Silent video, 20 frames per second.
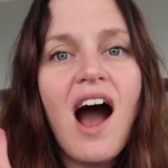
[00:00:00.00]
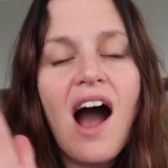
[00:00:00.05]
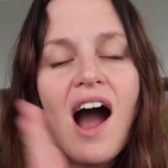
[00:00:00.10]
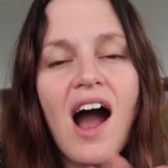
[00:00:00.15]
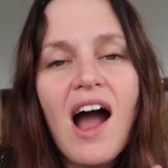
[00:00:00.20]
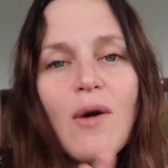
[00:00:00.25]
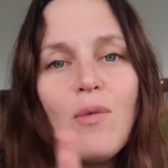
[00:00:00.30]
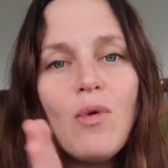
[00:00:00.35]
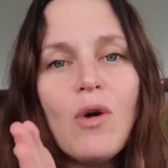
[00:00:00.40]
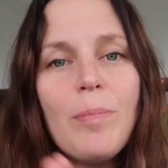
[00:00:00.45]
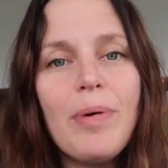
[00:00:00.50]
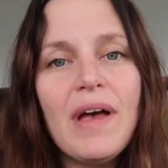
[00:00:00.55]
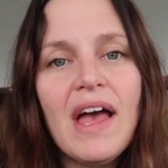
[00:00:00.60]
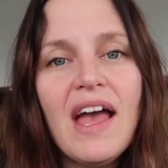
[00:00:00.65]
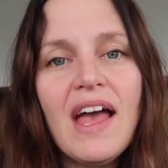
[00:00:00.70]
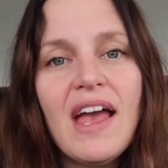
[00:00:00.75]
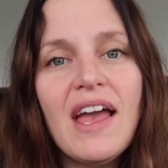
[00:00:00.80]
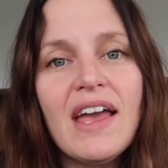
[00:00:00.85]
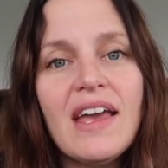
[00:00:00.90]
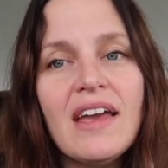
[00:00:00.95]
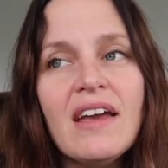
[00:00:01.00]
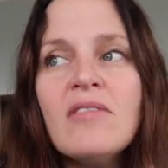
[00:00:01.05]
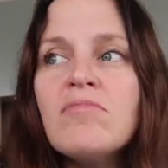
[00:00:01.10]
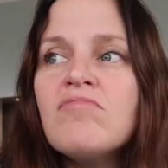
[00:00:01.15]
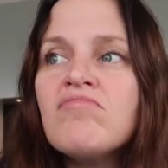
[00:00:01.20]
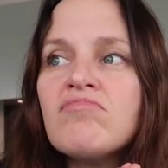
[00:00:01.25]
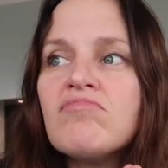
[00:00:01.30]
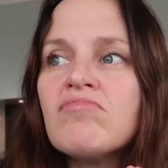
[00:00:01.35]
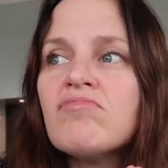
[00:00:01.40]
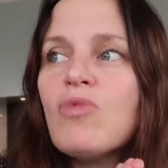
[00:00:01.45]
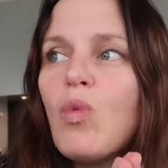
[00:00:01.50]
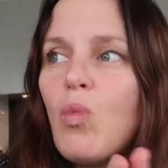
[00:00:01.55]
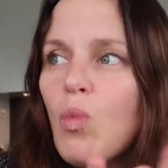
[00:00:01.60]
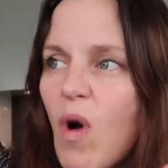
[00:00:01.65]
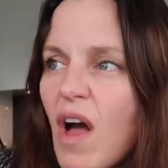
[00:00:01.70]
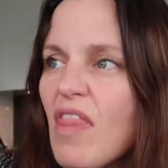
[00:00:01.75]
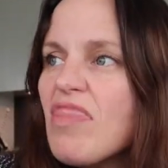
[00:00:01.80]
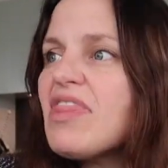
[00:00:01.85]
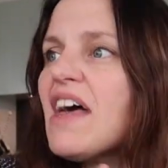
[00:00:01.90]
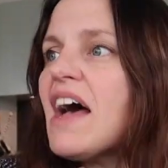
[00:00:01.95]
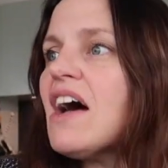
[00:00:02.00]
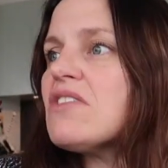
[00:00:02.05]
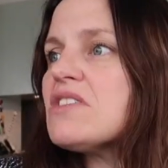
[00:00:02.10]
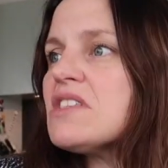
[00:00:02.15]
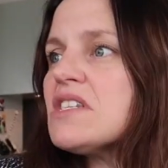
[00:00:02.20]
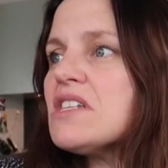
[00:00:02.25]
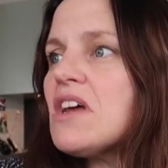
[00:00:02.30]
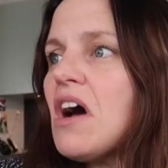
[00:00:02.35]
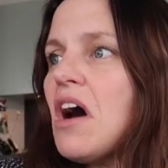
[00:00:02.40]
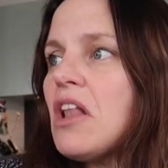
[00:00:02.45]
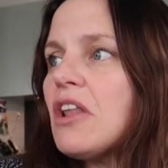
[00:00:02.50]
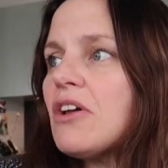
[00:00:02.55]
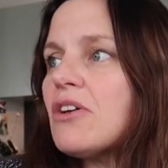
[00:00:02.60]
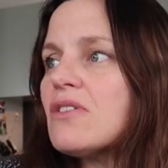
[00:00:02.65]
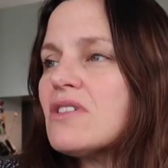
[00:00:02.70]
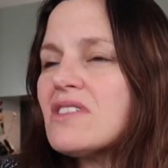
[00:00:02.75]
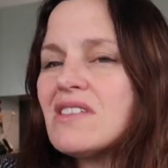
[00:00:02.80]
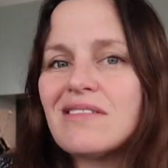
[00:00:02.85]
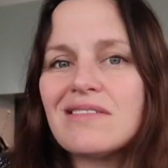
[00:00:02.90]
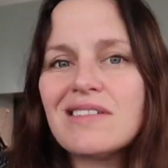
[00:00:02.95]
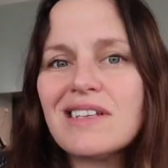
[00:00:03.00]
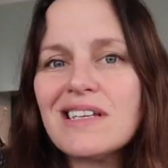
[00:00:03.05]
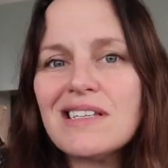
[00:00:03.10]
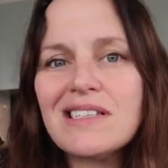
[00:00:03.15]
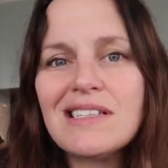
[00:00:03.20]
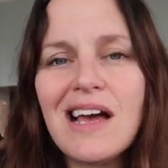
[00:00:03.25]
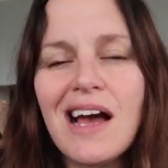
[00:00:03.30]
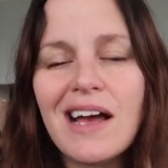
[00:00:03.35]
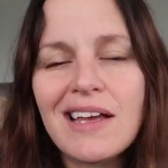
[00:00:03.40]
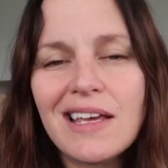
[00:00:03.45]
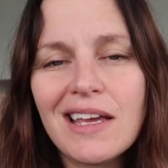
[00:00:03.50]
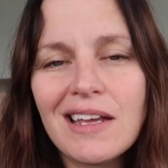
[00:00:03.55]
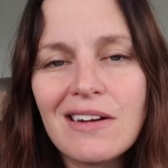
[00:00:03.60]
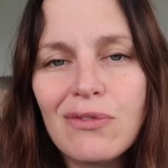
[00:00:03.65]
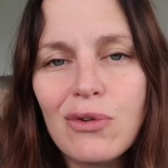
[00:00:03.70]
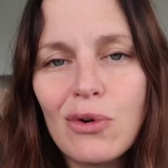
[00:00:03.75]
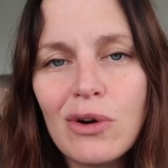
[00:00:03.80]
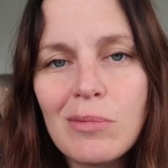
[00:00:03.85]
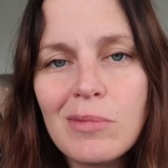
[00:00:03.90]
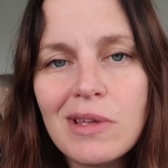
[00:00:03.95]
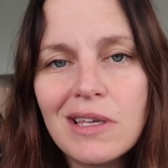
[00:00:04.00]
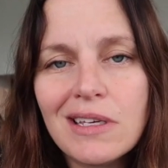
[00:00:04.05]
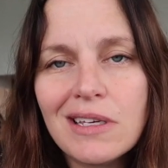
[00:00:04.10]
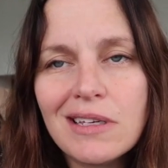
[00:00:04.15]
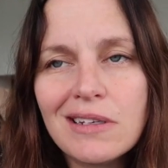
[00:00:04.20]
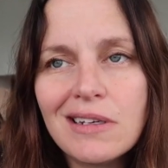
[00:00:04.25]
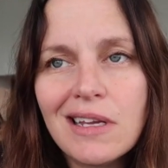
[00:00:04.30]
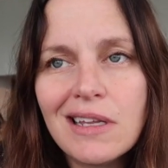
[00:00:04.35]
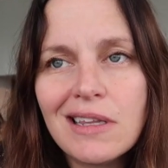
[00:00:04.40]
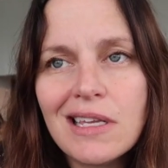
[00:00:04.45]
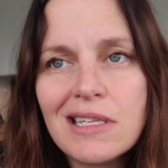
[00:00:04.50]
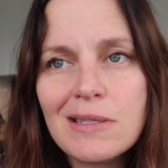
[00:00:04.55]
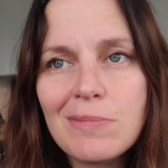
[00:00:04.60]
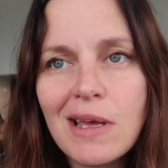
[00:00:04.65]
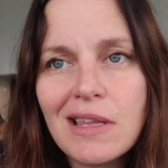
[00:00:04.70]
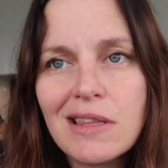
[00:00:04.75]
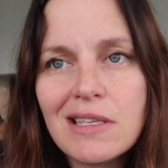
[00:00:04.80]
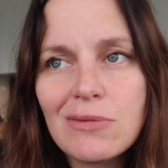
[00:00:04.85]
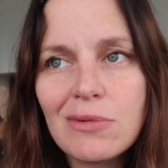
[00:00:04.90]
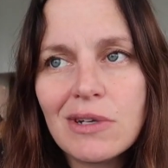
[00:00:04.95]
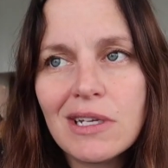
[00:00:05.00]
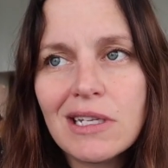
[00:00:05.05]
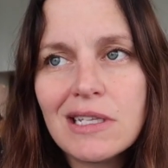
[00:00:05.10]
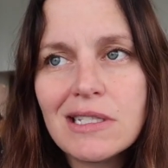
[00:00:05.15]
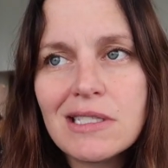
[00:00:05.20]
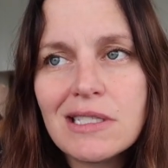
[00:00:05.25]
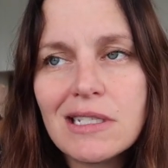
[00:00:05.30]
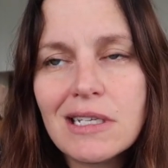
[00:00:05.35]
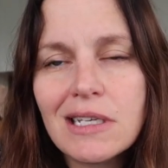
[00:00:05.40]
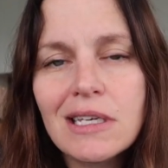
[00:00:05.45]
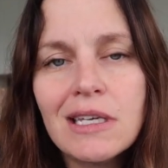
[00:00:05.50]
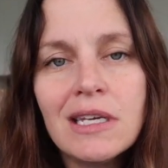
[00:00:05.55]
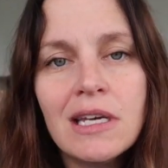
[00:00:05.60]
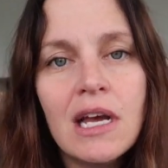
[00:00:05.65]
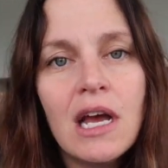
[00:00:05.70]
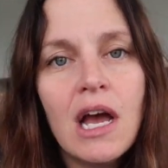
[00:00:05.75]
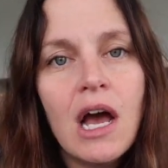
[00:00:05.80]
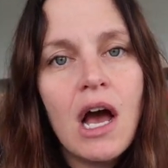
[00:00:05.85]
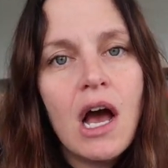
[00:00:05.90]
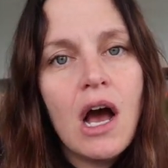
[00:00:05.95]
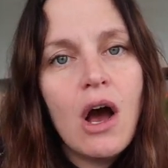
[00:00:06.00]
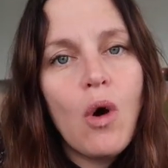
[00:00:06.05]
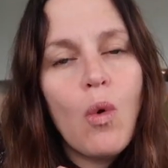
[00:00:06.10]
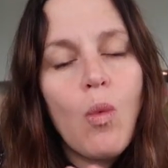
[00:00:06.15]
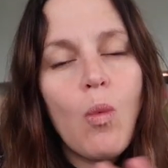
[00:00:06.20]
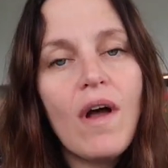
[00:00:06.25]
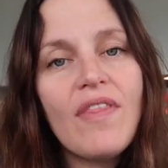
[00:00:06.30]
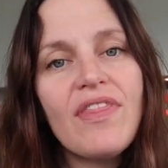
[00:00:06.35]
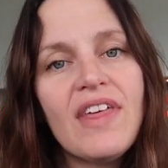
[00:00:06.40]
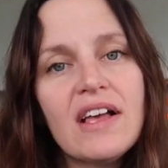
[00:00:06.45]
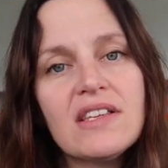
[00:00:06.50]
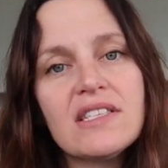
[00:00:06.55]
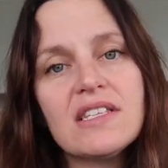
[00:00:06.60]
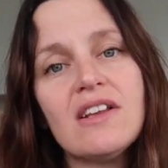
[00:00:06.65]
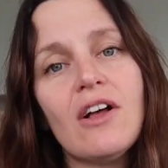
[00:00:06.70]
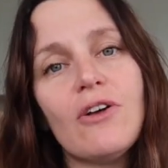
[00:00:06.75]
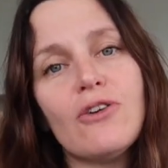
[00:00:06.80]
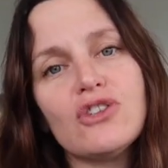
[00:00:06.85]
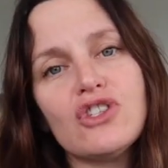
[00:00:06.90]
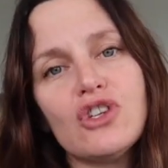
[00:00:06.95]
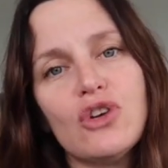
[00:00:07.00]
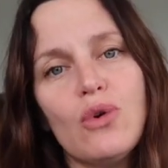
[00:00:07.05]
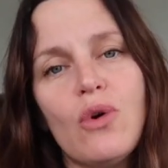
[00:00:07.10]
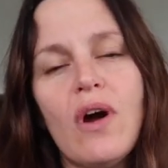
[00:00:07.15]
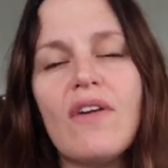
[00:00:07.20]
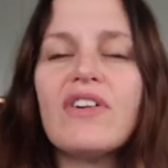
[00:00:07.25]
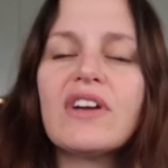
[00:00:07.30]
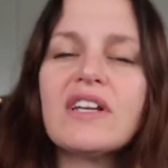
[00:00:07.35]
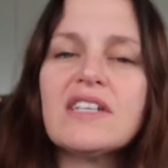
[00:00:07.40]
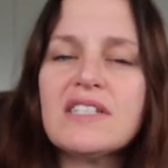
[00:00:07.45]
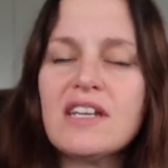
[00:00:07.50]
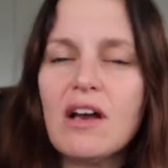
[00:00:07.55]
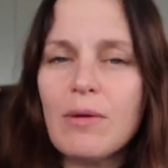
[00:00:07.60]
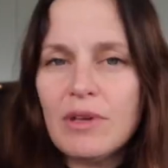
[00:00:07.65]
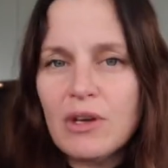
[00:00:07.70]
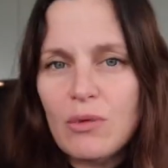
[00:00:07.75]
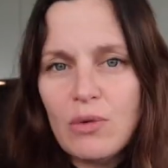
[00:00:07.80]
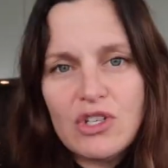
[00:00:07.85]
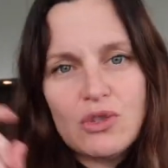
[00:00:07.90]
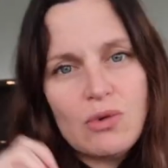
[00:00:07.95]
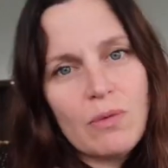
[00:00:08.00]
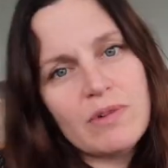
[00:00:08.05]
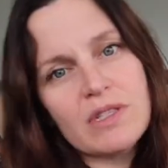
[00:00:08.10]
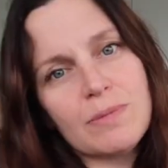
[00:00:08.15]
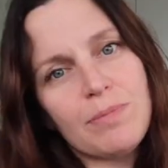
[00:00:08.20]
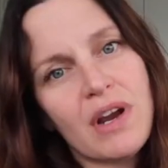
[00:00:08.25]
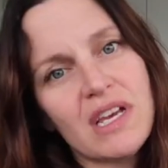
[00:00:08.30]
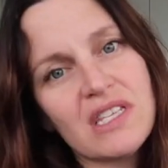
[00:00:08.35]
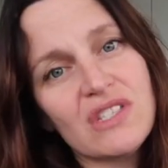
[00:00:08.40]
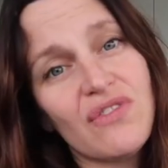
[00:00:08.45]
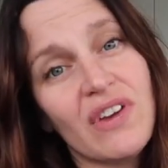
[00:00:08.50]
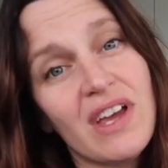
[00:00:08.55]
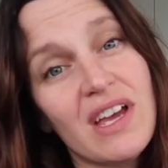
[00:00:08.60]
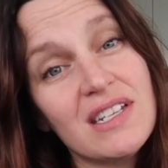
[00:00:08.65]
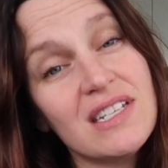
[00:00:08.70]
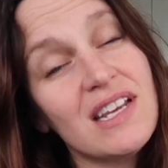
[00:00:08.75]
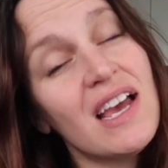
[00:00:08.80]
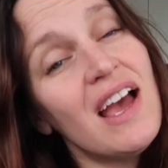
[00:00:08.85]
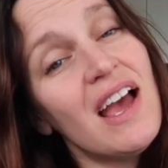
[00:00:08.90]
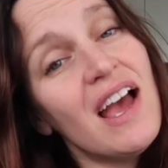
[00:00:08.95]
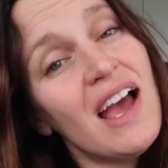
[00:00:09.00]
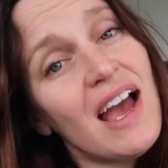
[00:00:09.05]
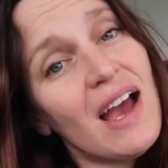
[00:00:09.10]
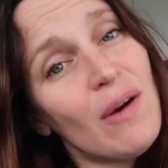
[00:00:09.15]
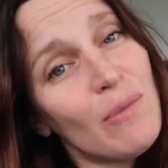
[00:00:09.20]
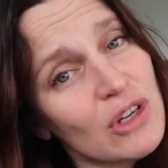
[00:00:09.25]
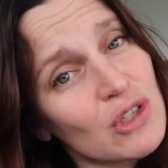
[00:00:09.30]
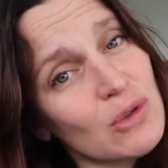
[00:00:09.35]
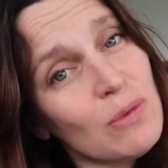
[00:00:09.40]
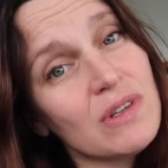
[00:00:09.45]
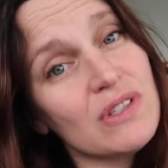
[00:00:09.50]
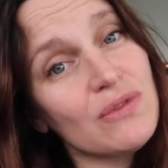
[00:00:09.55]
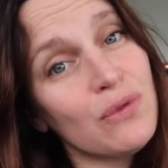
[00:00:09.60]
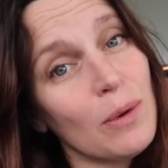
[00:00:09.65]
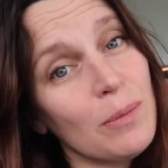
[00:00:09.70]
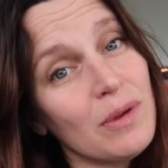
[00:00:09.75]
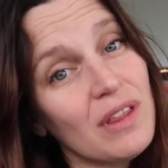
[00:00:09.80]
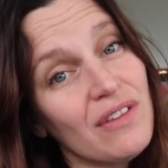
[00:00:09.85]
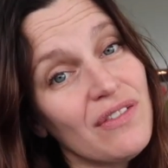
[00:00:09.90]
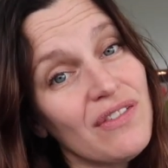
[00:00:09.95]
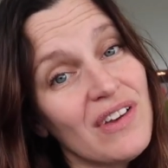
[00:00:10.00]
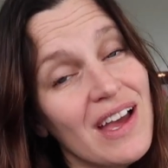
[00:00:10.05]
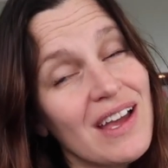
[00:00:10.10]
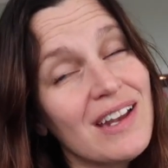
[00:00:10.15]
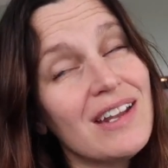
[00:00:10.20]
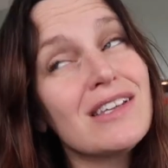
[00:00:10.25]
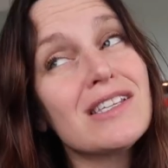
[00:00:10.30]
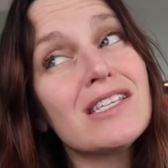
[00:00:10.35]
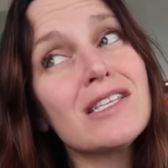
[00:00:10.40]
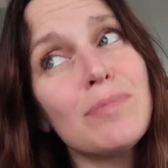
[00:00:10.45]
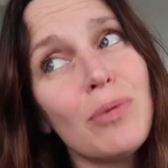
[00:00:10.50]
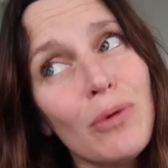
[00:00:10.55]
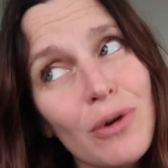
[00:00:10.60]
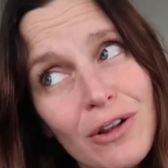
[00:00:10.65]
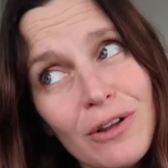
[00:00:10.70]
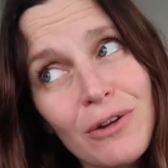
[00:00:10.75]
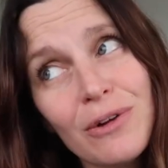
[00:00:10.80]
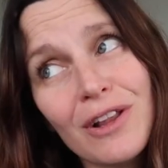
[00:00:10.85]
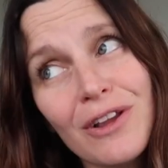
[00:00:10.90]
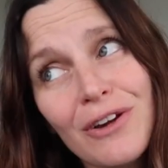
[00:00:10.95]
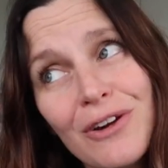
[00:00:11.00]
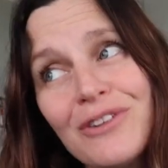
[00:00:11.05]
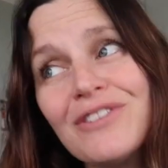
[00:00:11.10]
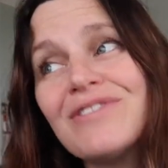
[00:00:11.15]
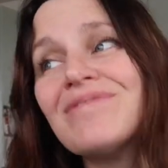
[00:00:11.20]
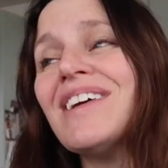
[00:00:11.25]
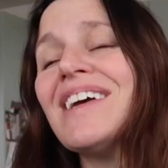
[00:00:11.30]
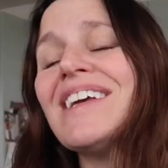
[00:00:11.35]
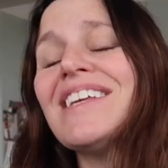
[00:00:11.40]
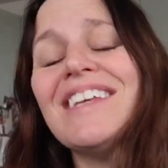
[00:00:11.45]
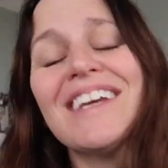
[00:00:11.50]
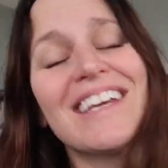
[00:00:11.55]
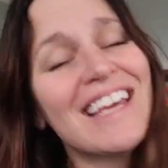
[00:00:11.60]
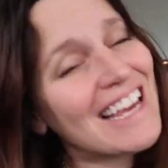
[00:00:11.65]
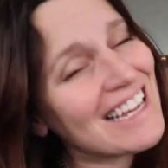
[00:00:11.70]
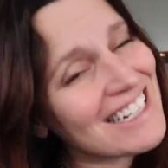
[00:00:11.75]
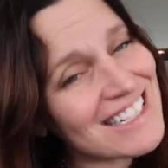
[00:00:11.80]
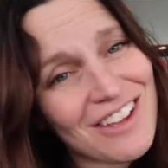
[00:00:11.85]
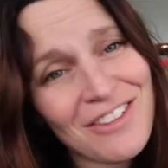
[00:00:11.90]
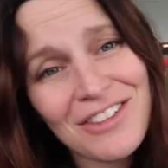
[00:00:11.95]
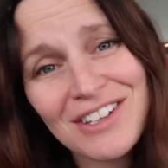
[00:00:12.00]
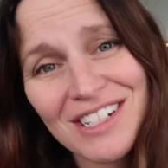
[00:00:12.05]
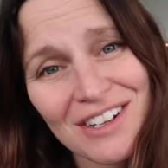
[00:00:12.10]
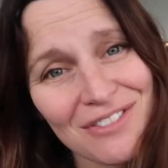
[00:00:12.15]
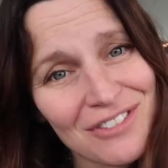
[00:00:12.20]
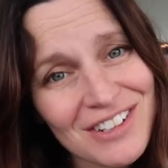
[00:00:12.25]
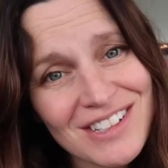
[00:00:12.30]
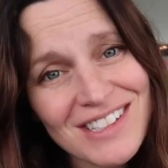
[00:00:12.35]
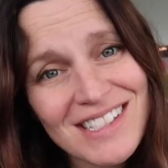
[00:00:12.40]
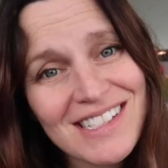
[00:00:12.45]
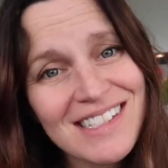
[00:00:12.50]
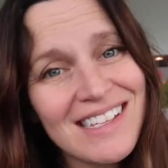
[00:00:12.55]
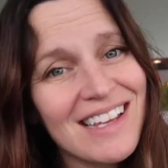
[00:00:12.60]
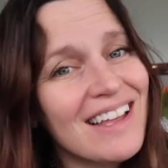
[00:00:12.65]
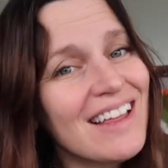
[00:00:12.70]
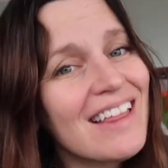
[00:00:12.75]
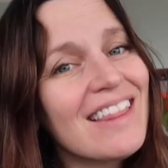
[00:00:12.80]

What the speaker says: I will pay $1,000, because I can't afford $1 million, and let's make this realistic. $1,000 to whoever can tell me which one was breastfed and which one was formula fed. Spoiler alert, you can't tell the difference.